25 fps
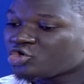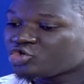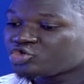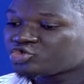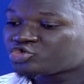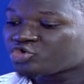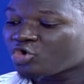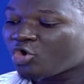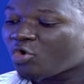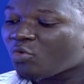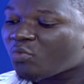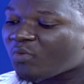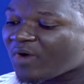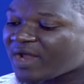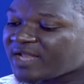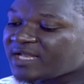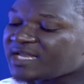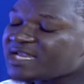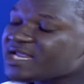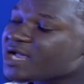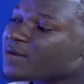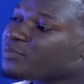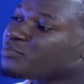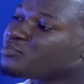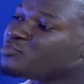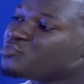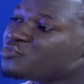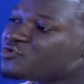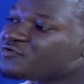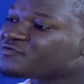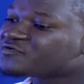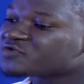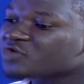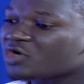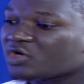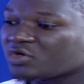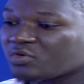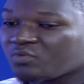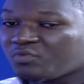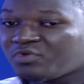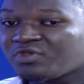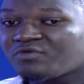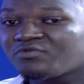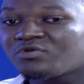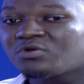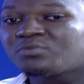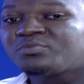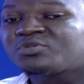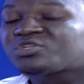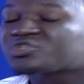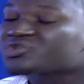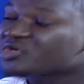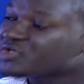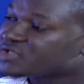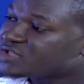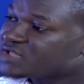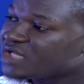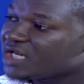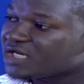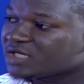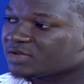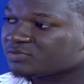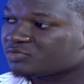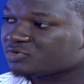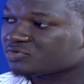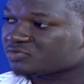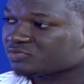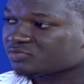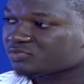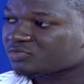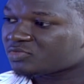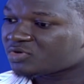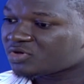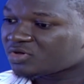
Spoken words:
So when YEP moves on, we will be sustainable.